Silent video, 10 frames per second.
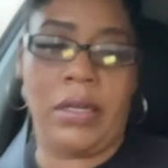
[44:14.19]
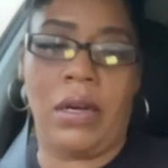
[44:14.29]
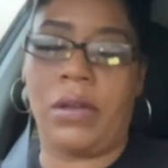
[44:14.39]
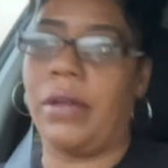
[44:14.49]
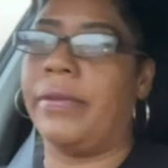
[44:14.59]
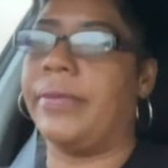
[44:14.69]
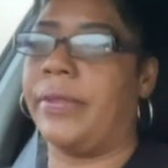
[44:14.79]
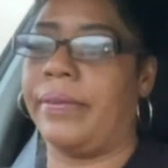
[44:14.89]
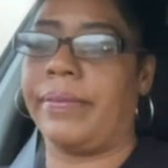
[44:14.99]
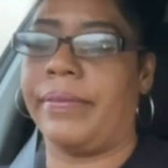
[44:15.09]
For
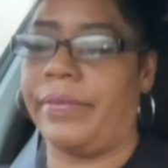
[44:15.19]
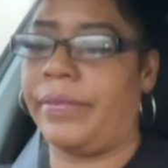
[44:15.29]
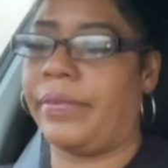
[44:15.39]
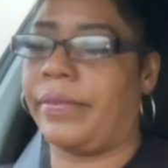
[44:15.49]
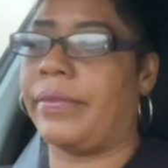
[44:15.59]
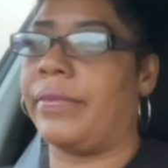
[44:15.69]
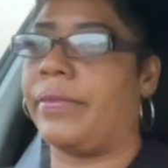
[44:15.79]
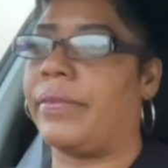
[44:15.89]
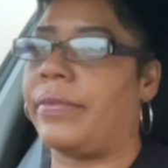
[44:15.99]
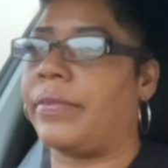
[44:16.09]
37 oh, miles,
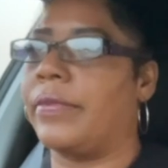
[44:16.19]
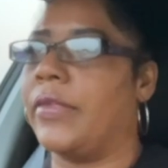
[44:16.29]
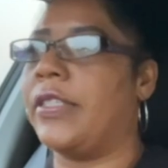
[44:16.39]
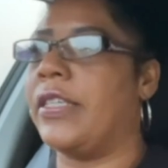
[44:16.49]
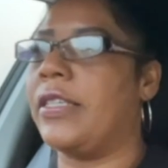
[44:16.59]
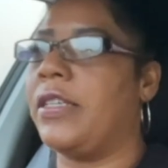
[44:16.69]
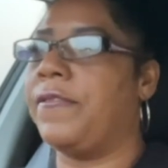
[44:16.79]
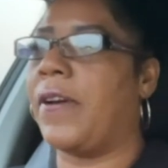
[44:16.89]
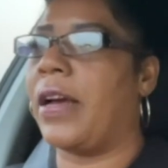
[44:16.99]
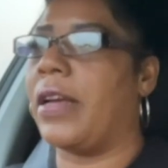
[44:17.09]
continue straight.
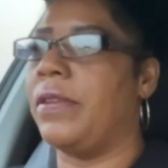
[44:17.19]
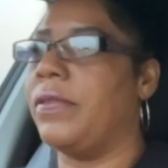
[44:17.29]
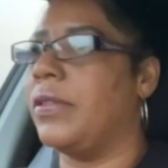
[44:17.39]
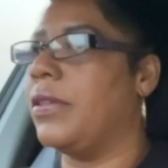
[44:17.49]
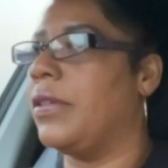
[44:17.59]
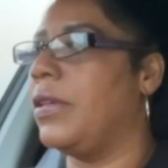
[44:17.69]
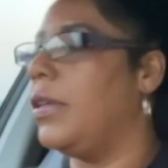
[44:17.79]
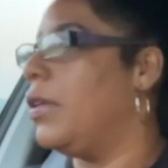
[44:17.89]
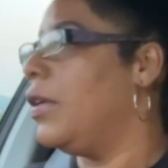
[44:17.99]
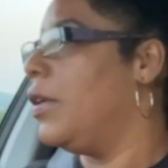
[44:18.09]
65.
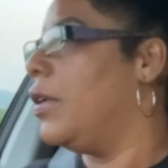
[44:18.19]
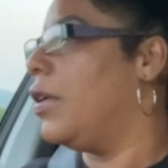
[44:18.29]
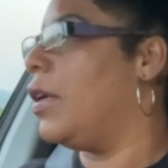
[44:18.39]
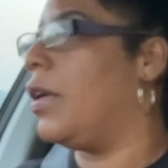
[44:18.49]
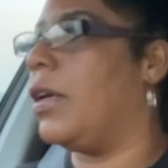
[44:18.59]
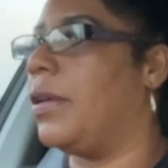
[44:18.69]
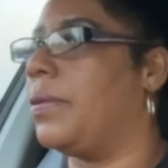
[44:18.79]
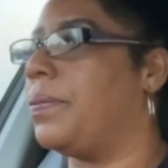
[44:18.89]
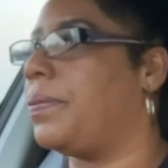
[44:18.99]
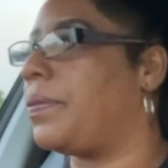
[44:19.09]
Um.